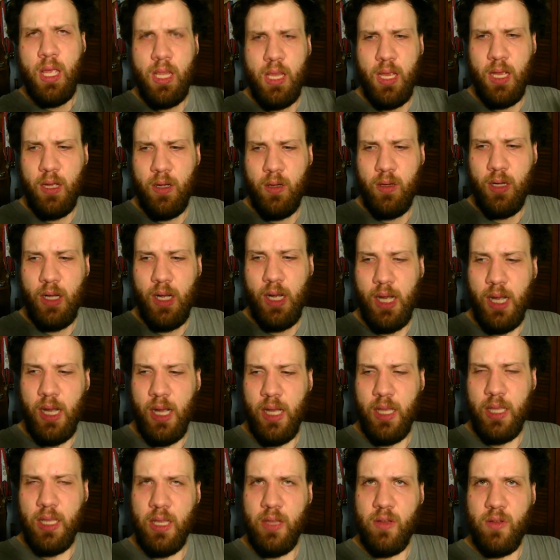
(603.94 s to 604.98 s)
Now,
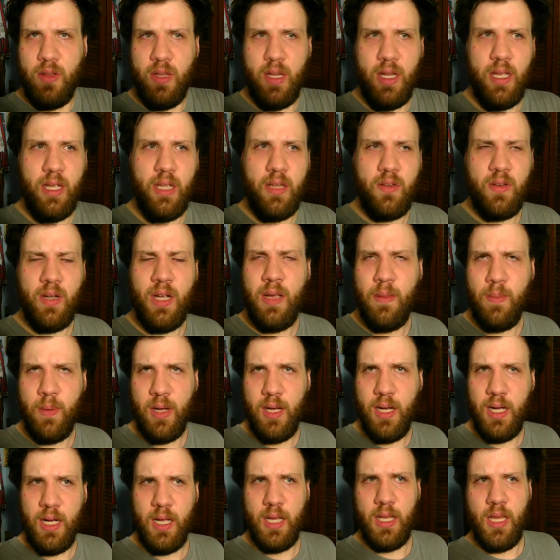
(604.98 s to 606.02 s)
uh, the uh,
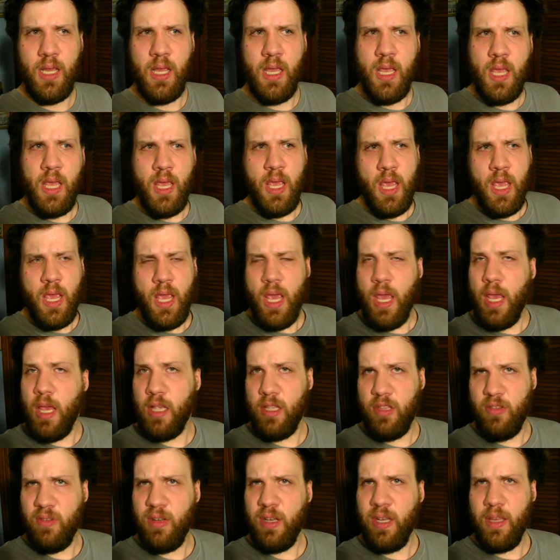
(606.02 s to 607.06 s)
tripod
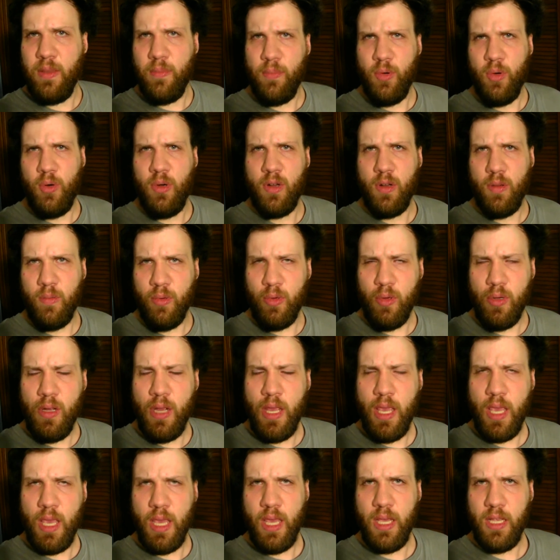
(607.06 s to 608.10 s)
is very portable.
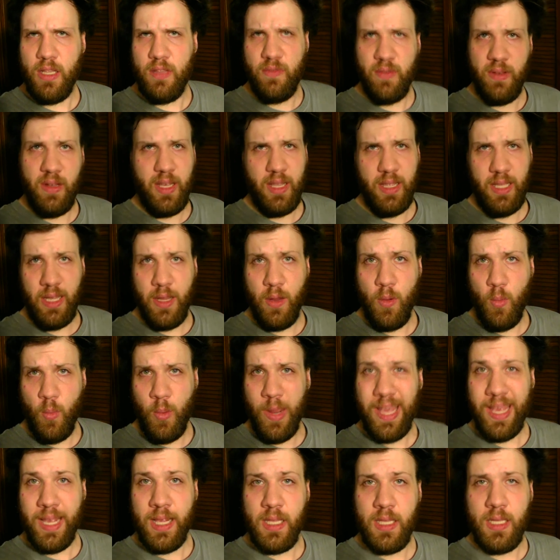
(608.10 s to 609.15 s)
It's very
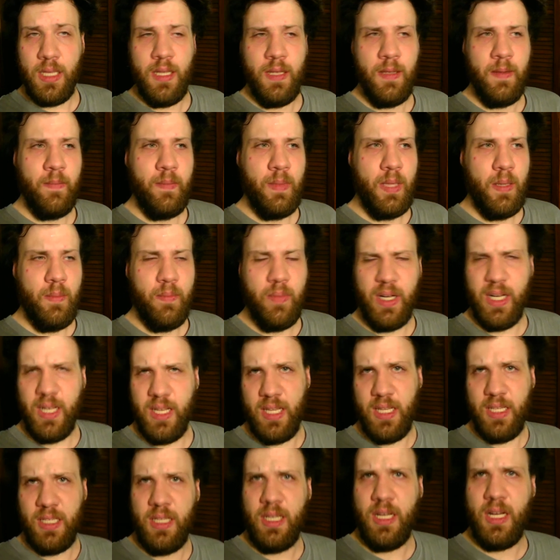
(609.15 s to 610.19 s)
lightweight, but it
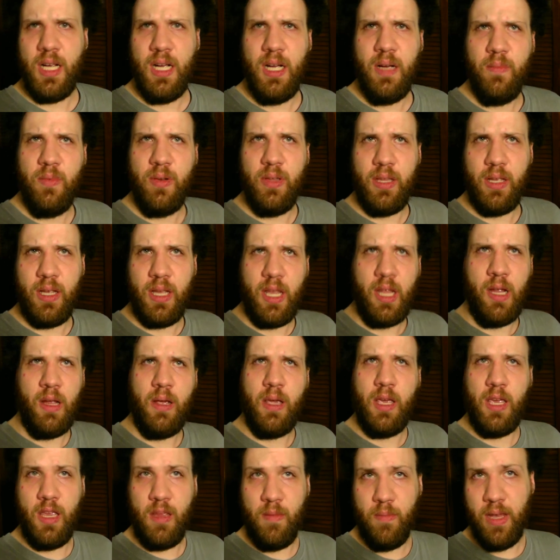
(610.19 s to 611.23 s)
doesn't come with a
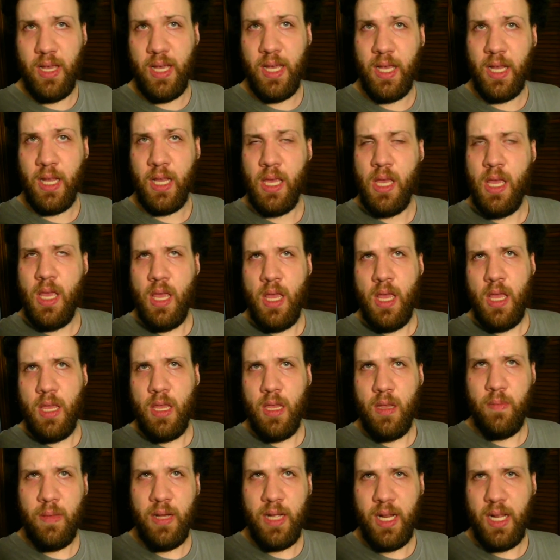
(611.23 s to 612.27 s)
carrying bag.
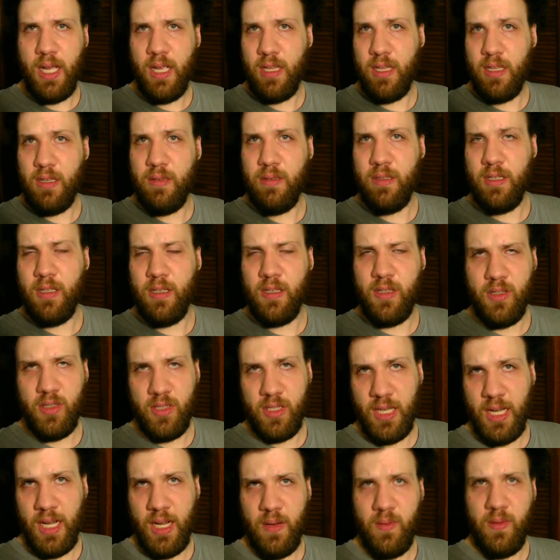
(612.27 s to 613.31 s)
You might have to uh,
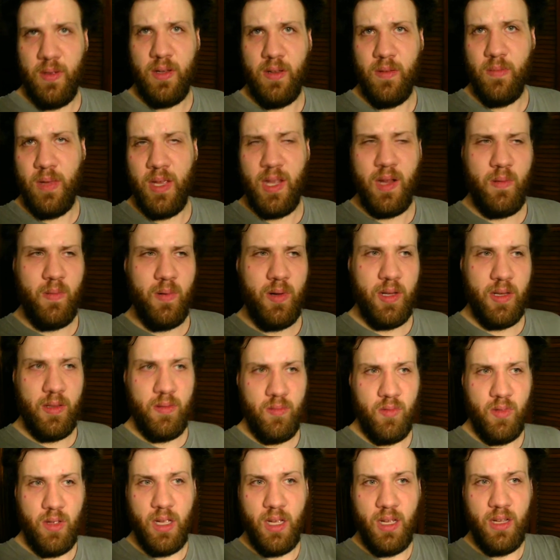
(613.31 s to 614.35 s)
design one or make
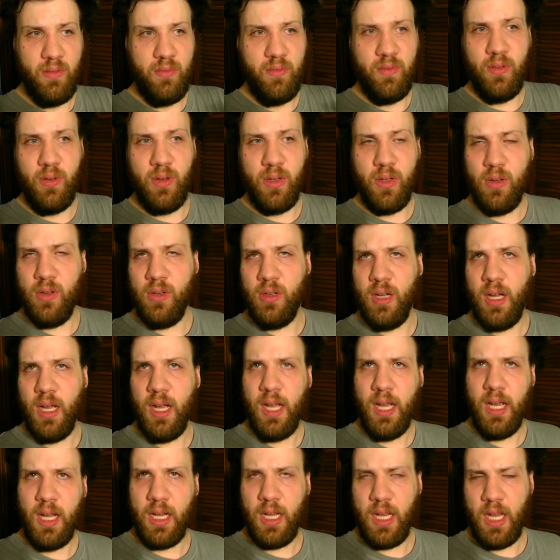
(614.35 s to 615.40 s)
one uh, for your
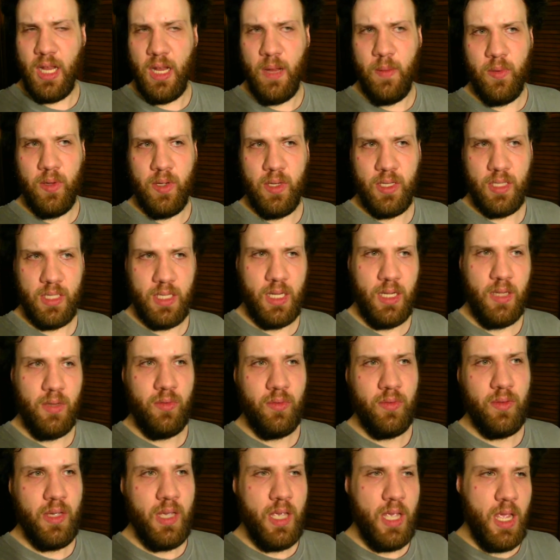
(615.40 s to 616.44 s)
uh, camera
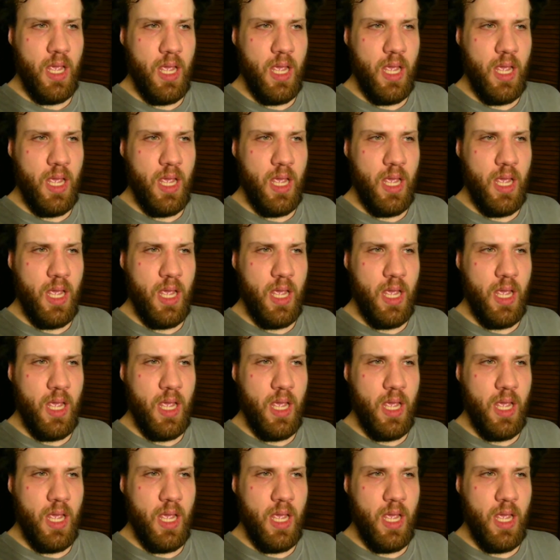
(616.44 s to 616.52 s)
itself.